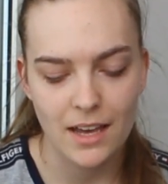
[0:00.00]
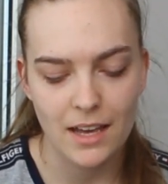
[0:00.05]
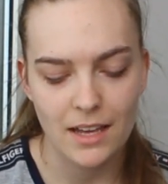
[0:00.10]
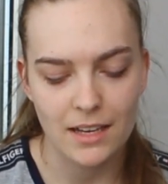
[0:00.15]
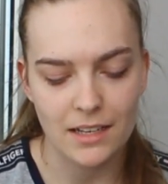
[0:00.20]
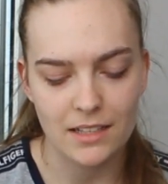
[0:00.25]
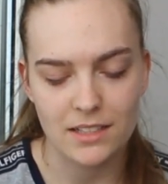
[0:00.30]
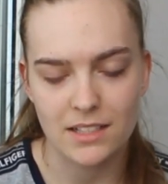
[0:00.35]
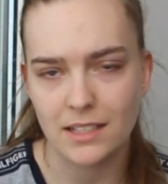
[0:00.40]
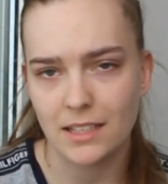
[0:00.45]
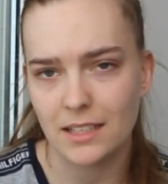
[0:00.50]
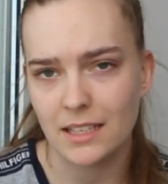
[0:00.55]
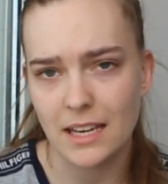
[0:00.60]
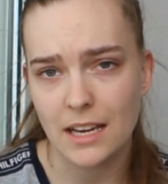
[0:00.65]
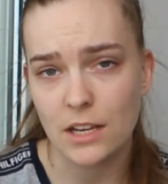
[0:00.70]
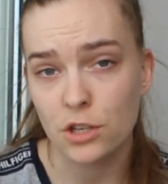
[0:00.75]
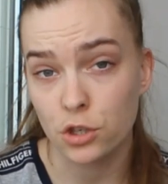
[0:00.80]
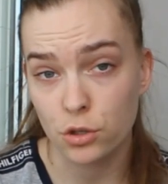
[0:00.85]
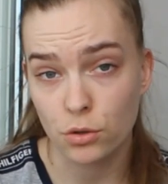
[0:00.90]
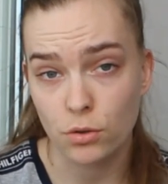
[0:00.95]
and I said
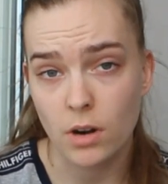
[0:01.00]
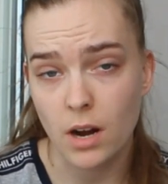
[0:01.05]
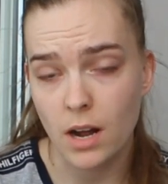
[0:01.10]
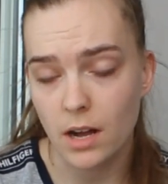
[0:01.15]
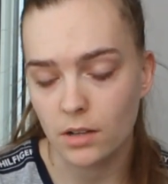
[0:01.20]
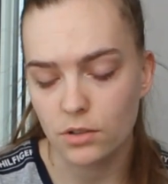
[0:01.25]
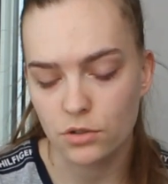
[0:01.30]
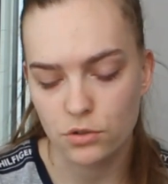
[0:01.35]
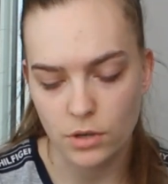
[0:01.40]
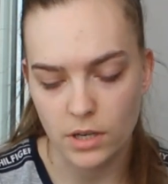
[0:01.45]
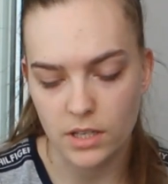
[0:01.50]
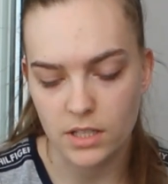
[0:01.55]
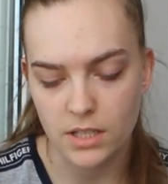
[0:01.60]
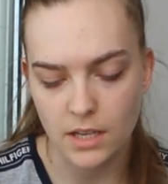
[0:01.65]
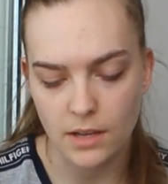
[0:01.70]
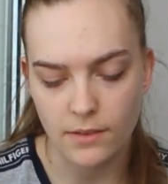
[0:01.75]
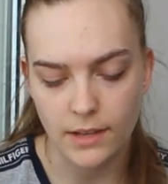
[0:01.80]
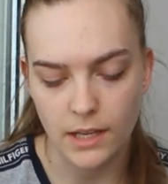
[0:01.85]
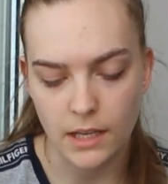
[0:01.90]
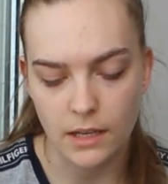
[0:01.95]
yeah, sure, I'll try
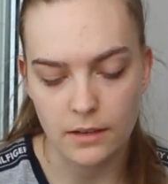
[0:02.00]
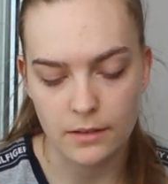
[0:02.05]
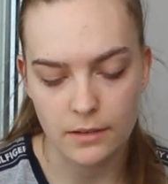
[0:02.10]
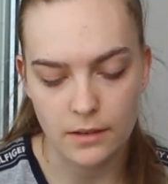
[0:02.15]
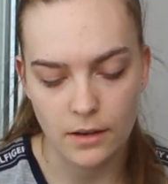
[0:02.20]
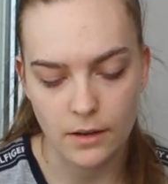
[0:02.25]
saving it.